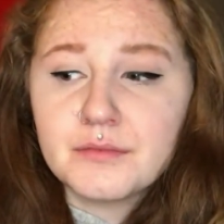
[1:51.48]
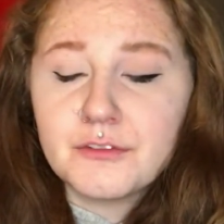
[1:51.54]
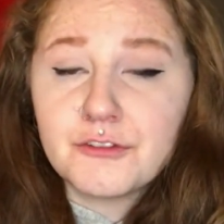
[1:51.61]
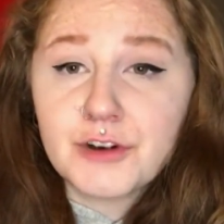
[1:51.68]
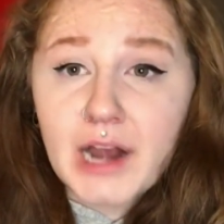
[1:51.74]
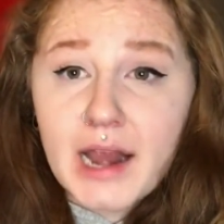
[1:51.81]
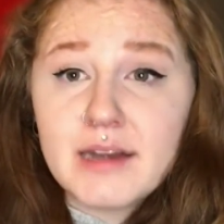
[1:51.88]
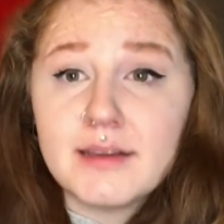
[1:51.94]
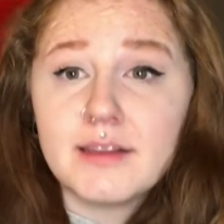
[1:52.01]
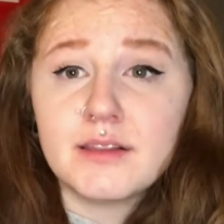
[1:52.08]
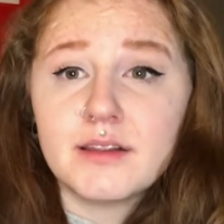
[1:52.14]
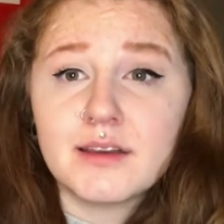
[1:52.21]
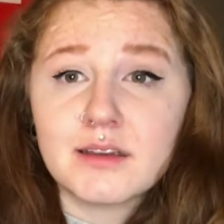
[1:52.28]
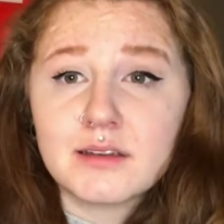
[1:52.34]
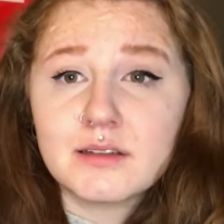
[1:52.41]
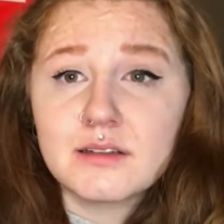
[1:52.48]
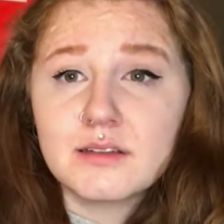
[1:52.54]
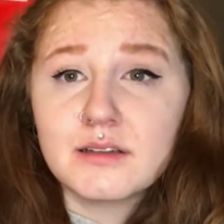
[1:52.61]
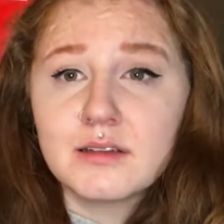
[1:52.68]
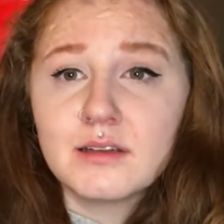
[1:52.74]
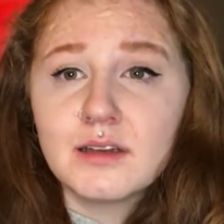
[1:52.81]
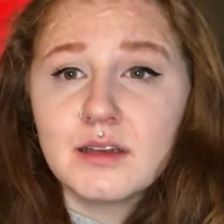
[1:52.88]
for anything.
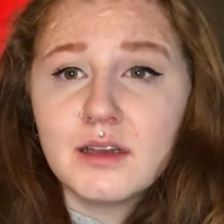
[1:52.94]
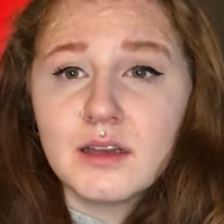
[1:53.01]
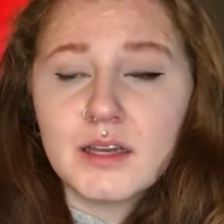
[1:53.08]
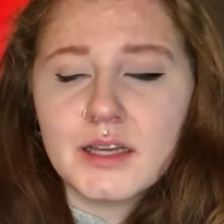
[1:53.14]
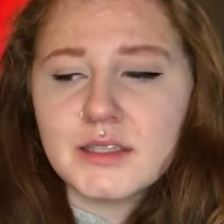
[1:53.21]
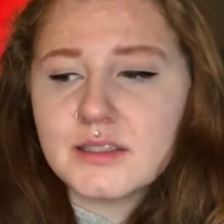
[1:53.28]
It